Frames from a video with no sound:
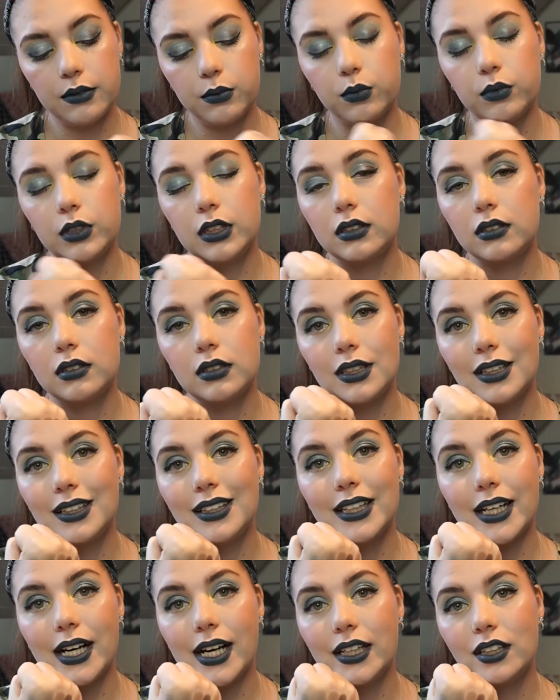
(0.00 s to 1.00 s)
with the
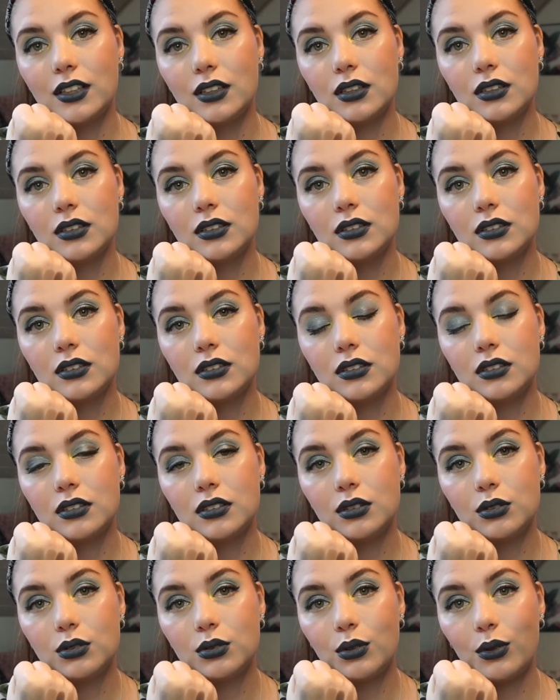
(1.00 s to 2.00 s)
lighter
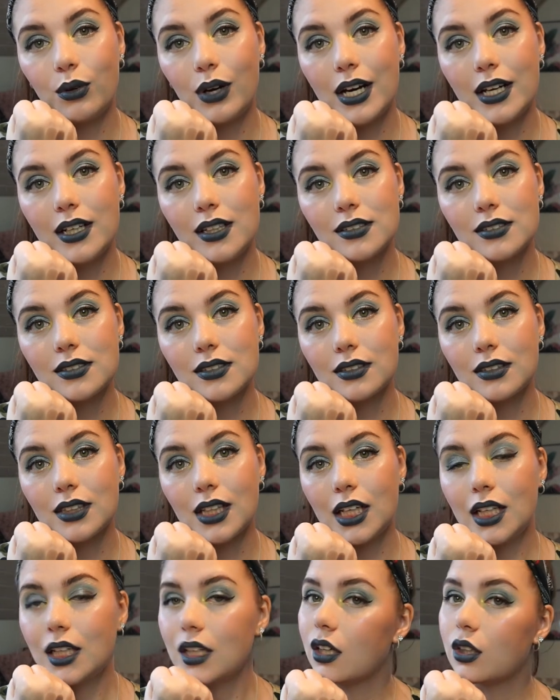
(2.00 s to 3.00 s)
grays,
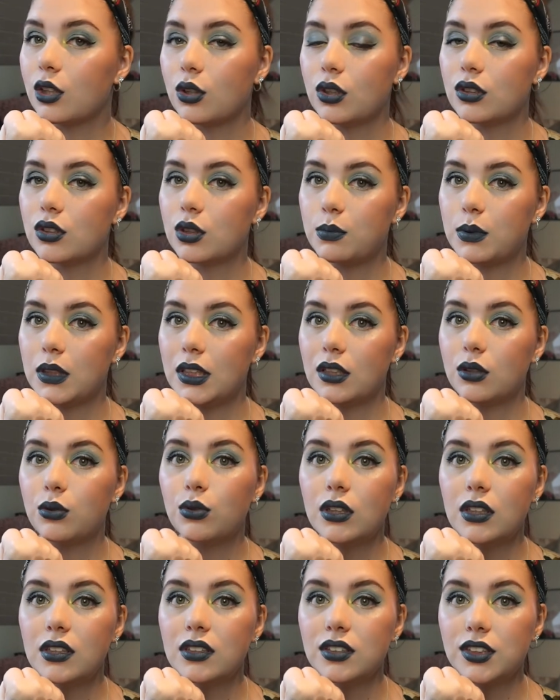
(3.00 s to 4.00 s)
they are going to be
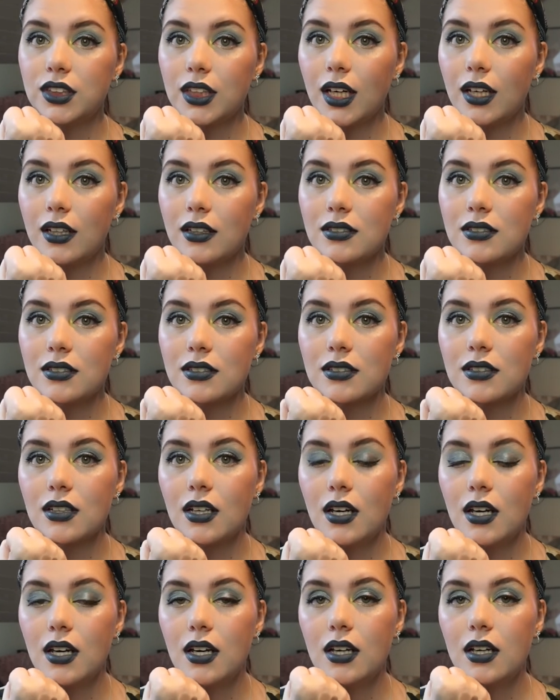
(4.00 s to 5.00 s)
crease shades,
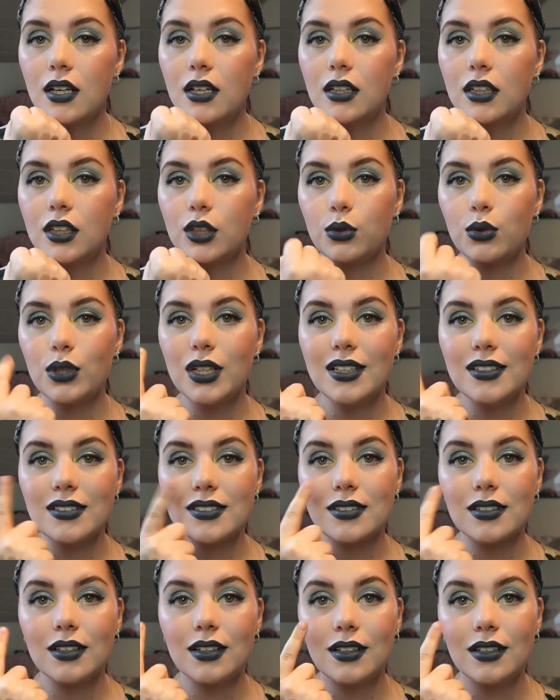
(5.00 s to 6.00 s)

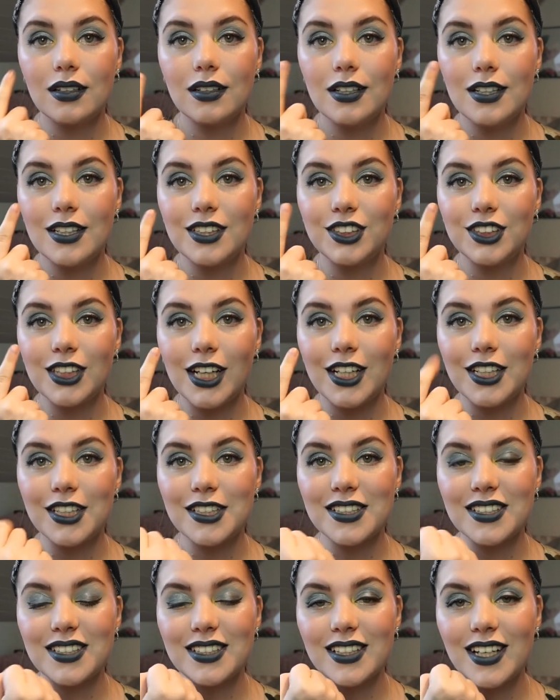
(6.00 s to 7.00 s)
crease
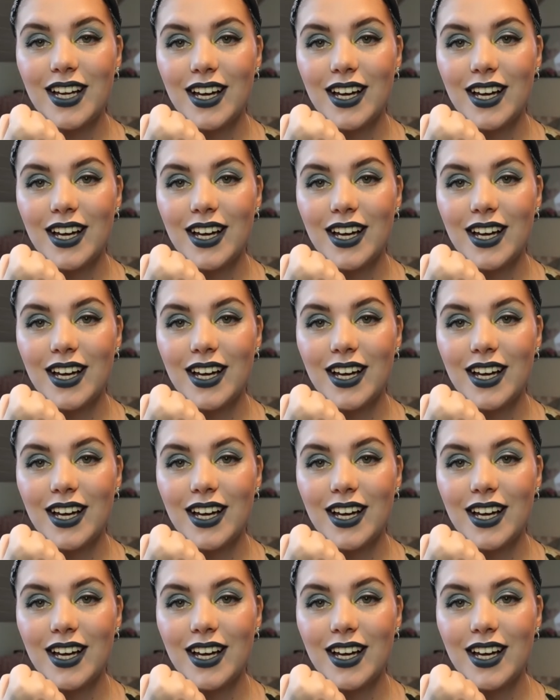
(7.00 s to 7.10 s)
shades